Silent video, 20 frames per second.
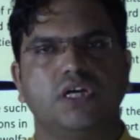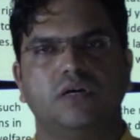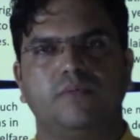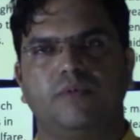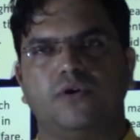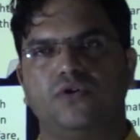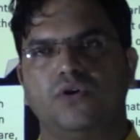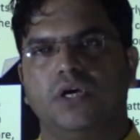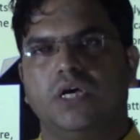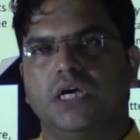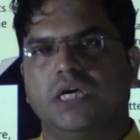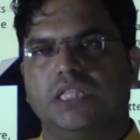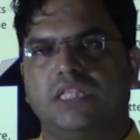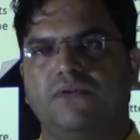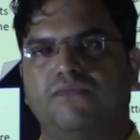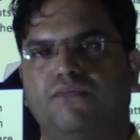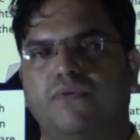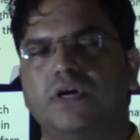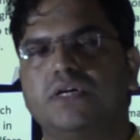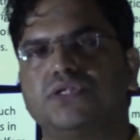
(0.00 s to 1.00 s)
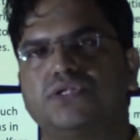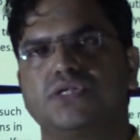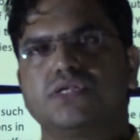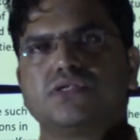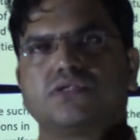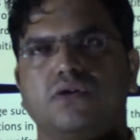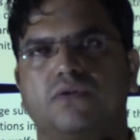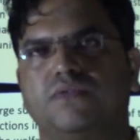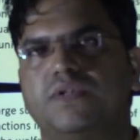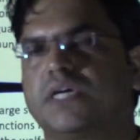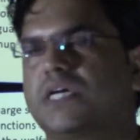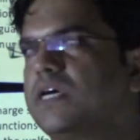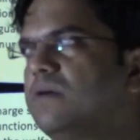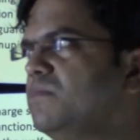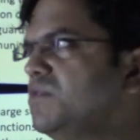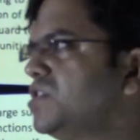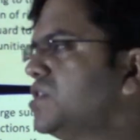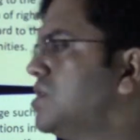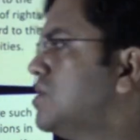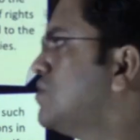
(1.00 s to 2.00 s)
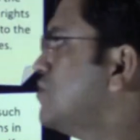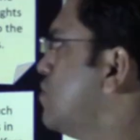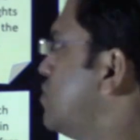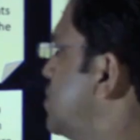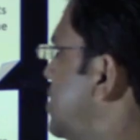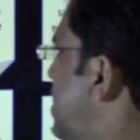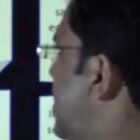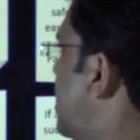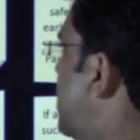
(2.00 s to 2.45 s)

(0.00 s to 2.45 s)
about the functions of the commission, so see